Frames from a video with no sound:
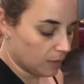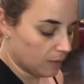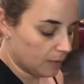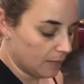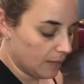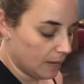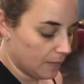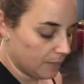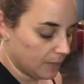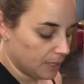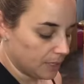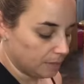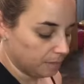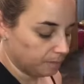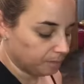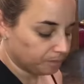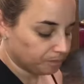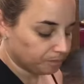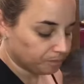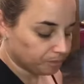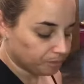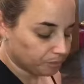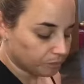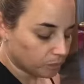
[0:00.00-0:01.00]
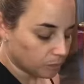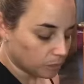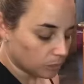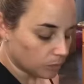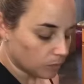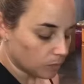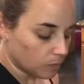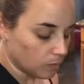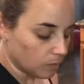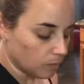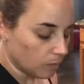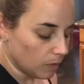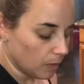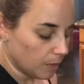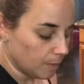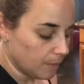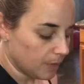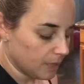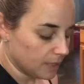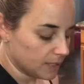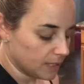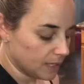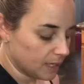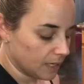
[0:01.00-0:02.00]
lemon.
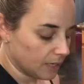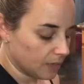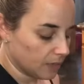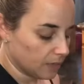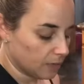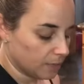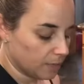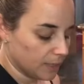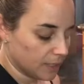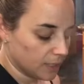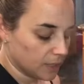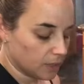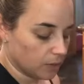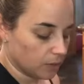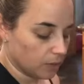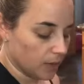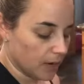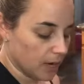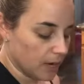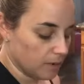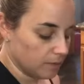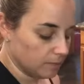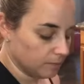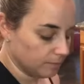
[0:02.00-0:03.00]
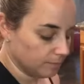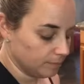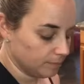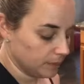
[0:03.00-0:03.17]
Mix it around.